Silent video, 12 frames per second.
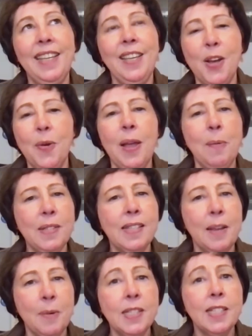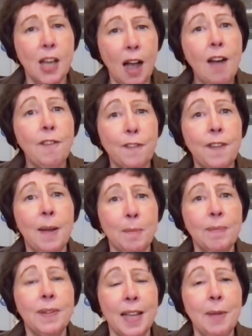You know, it was tough.
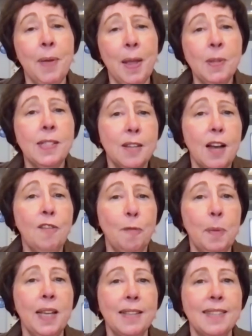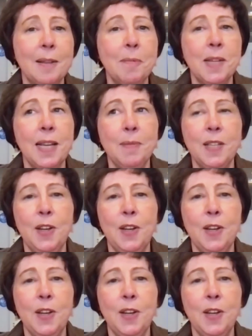It was tough because sometimes,